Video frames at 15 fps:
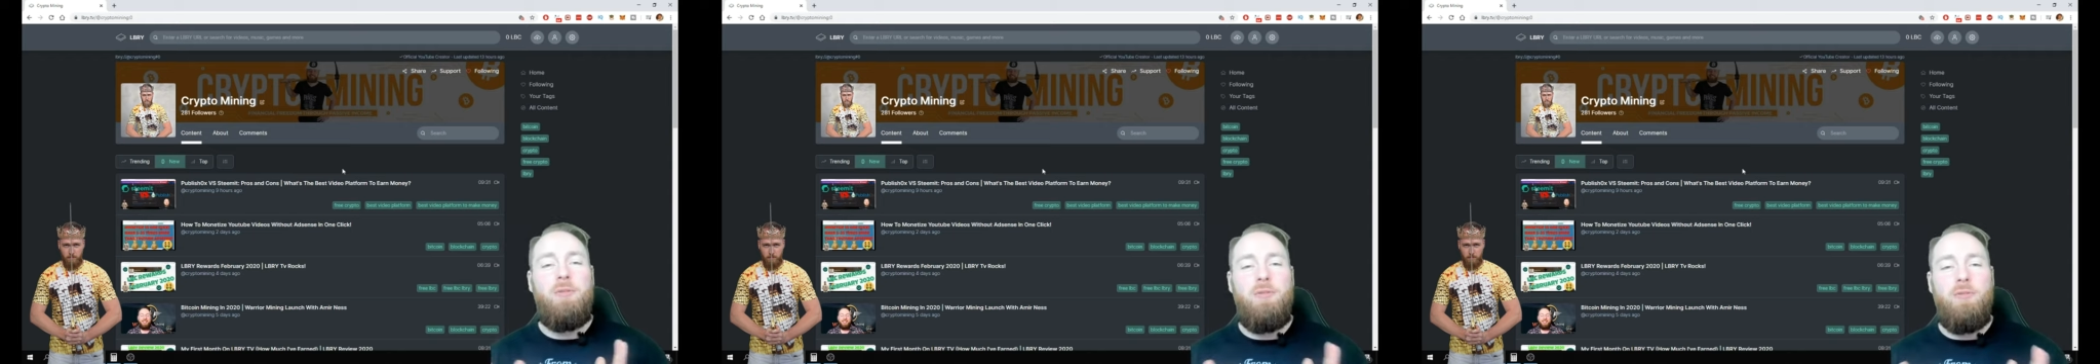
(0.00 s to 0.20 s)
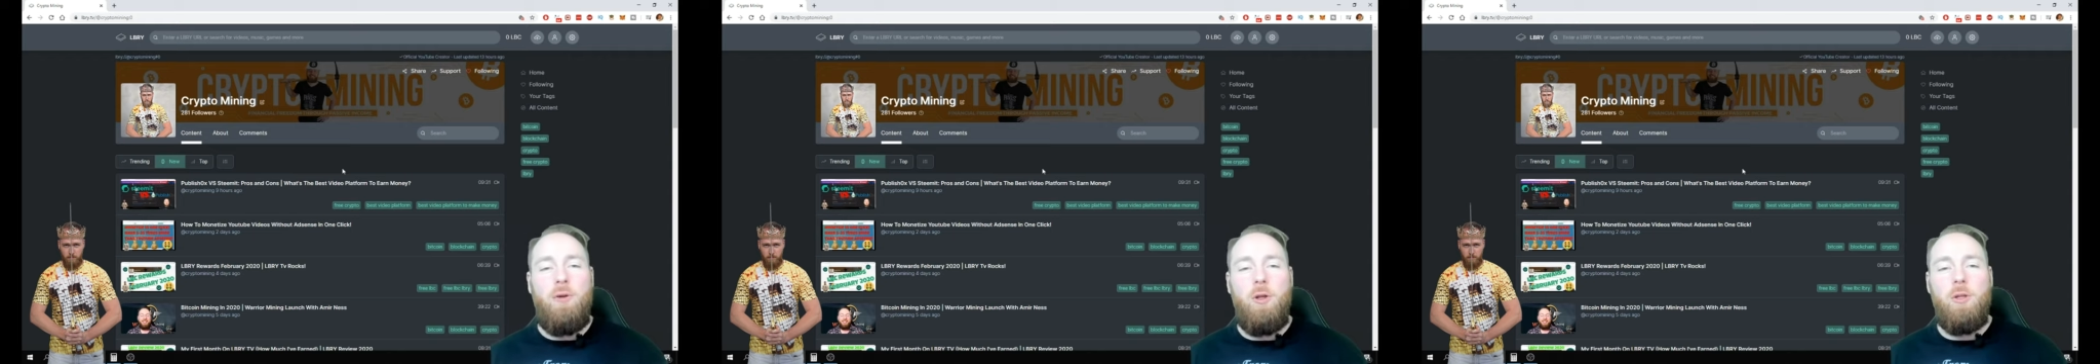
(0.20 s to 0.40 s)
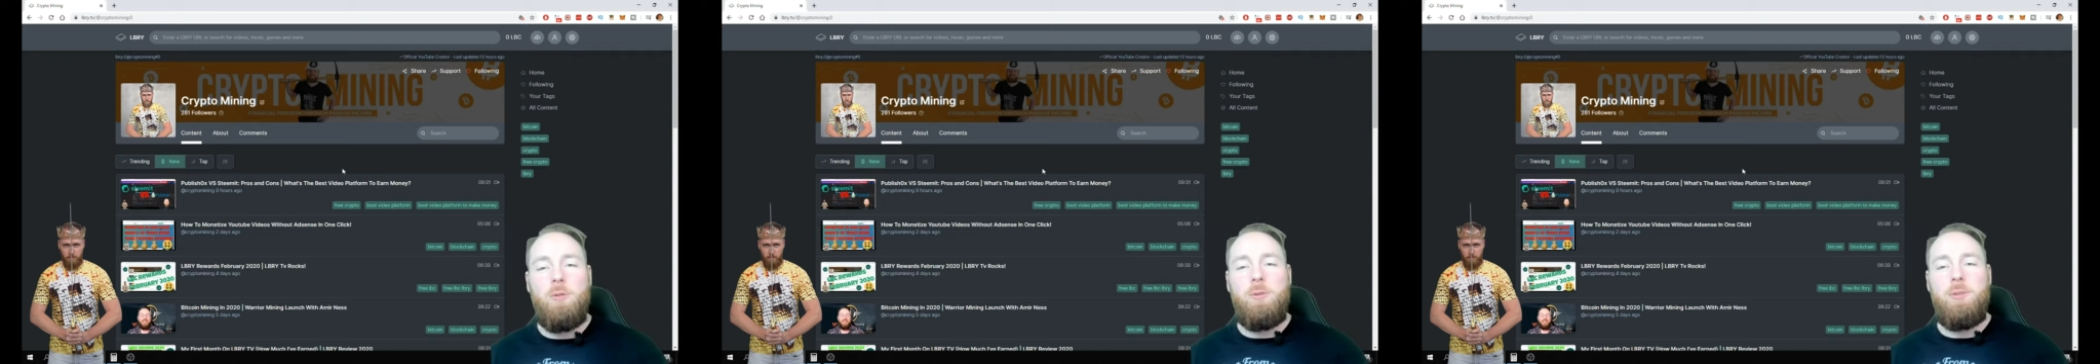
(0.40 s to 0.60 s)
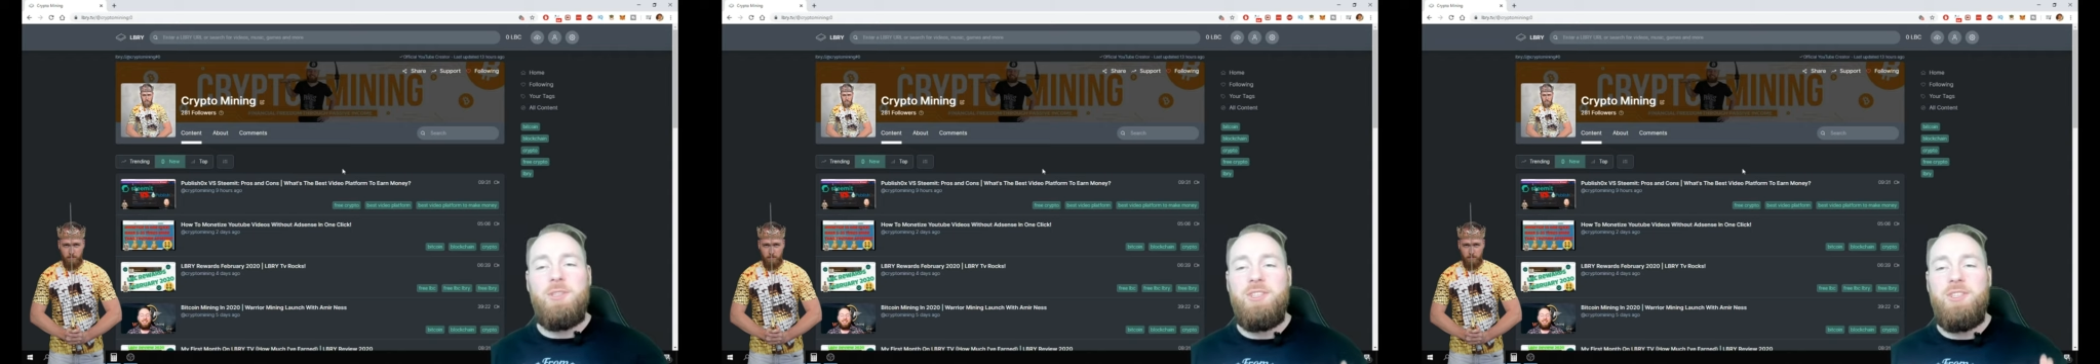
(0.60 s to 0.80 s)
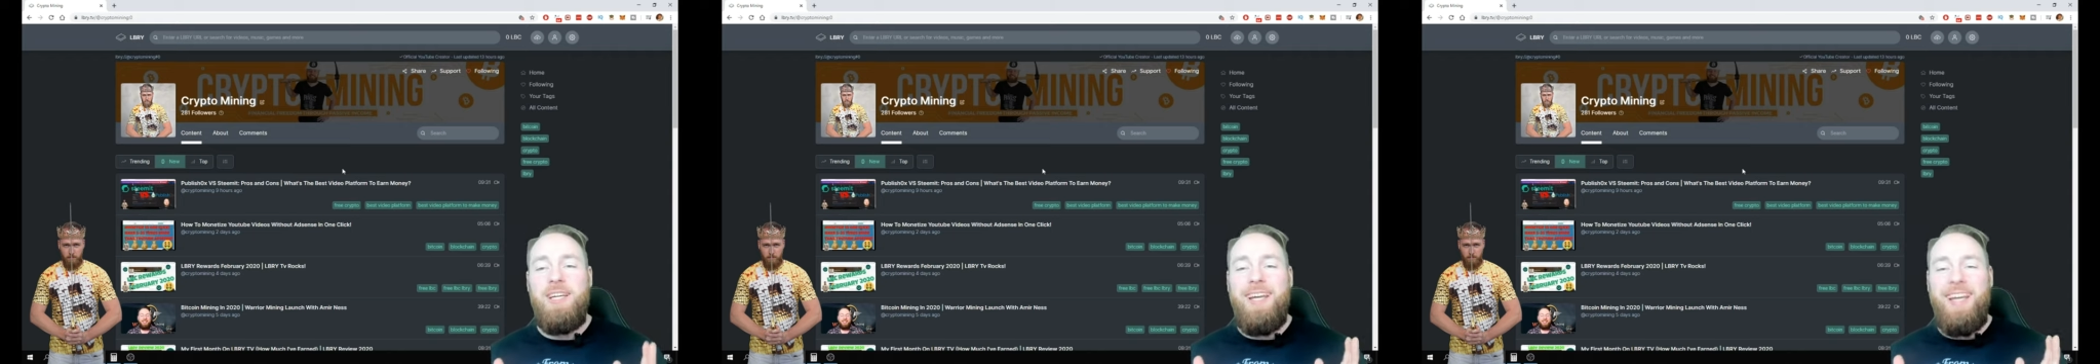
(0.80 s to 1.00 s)

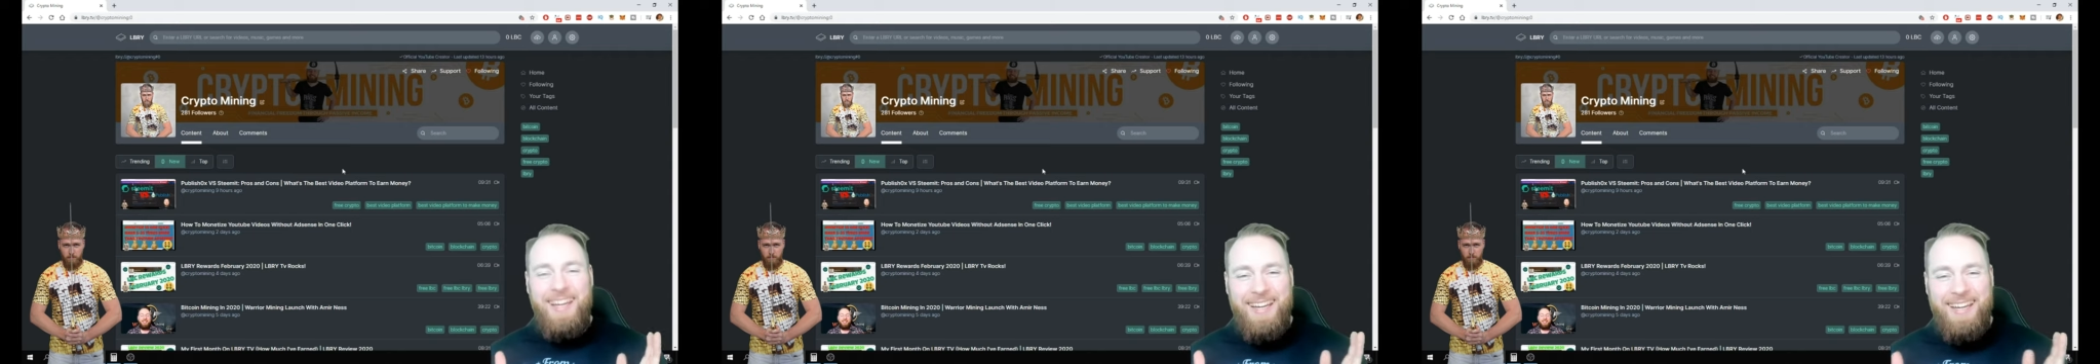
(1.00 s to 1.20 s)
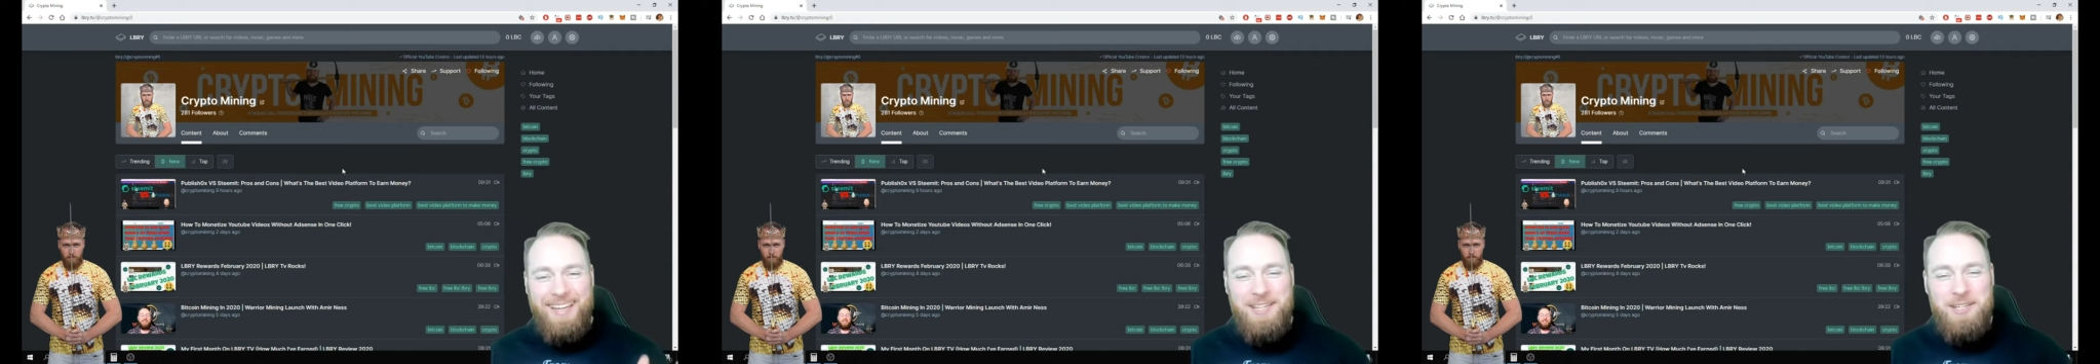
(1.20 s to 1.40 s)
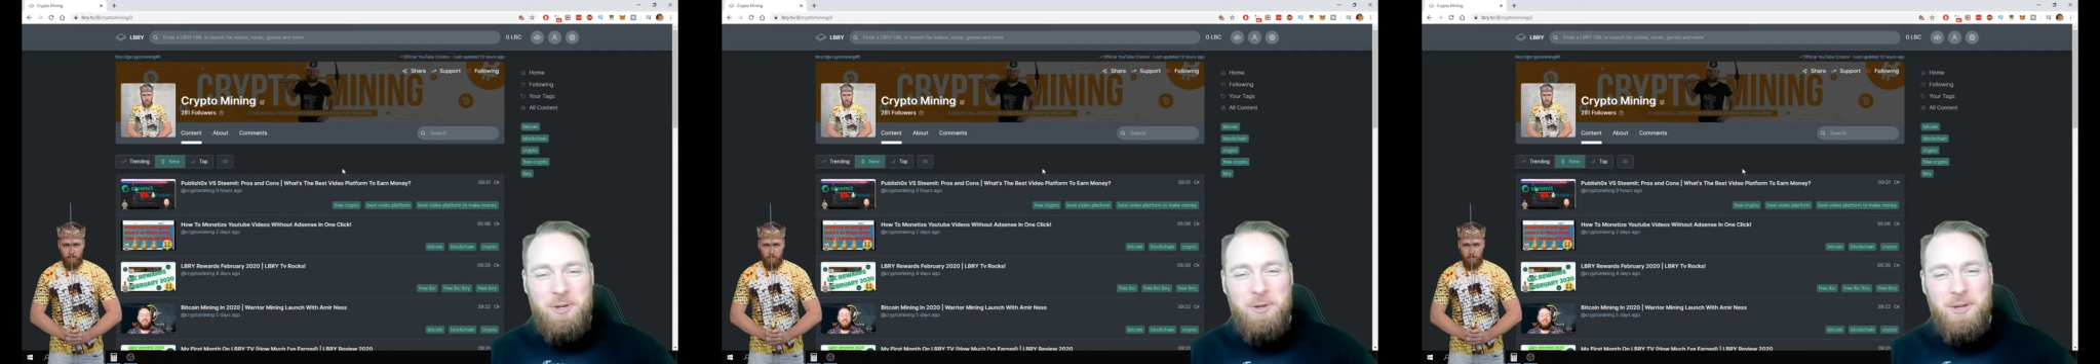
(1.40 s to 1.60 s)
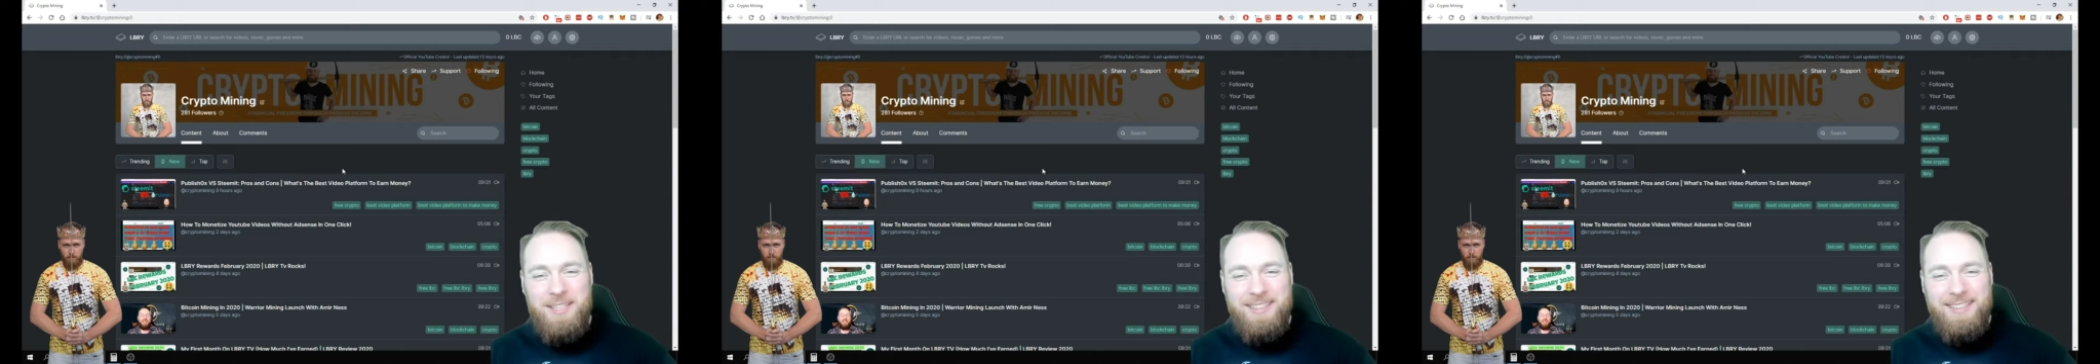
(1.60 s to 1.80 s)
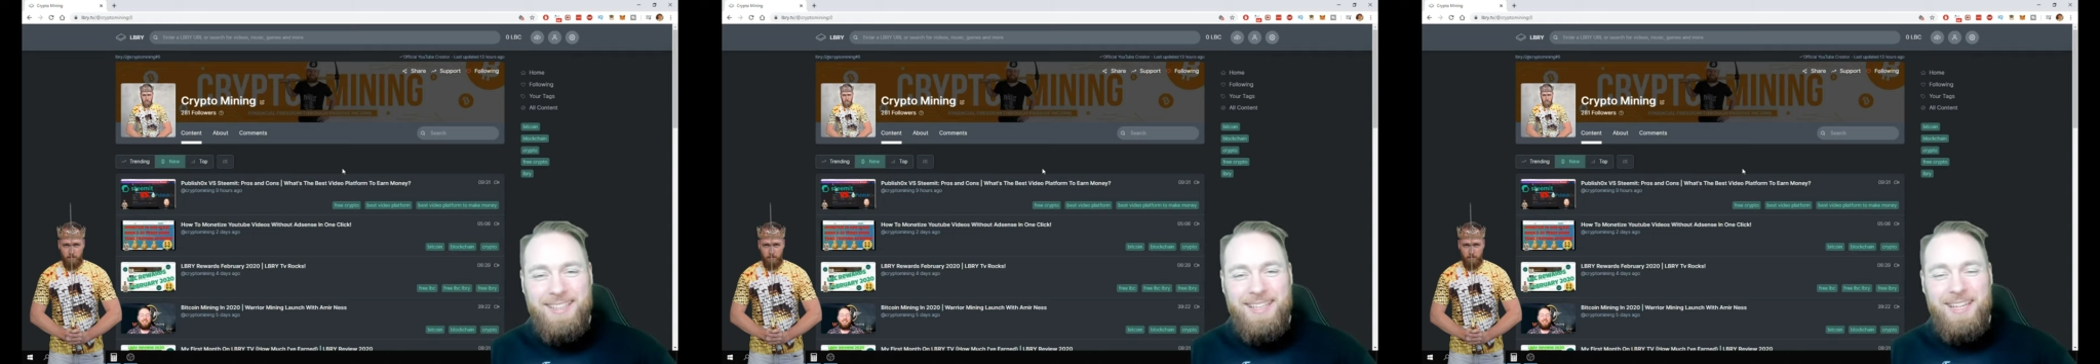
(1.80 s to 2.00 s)
followers
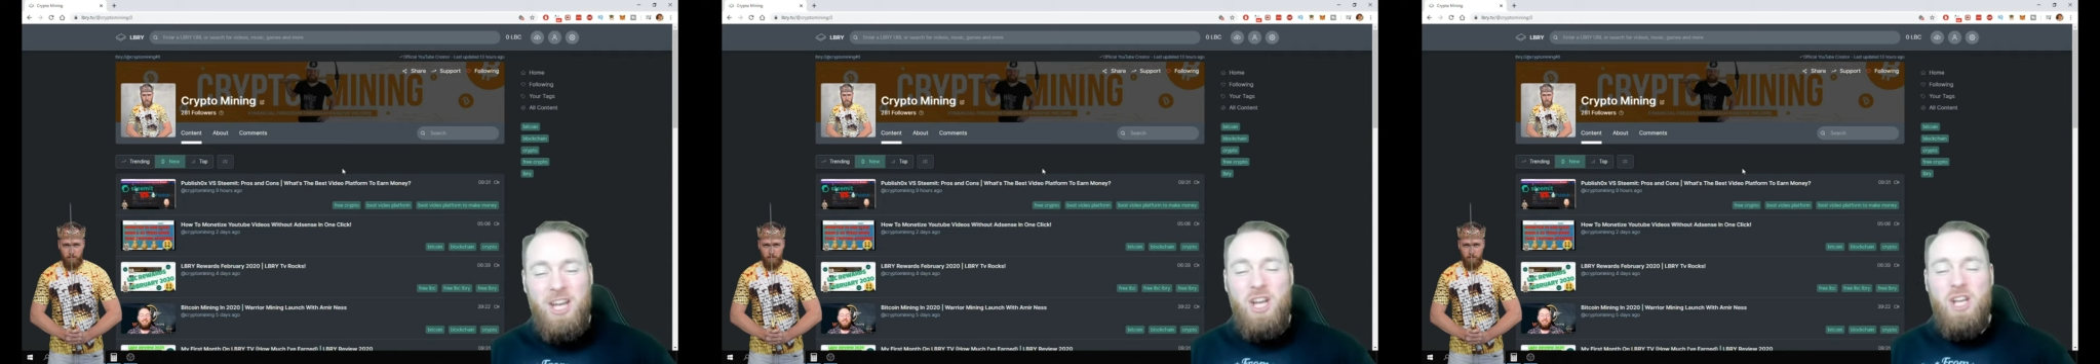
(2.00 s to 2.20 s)
increasing.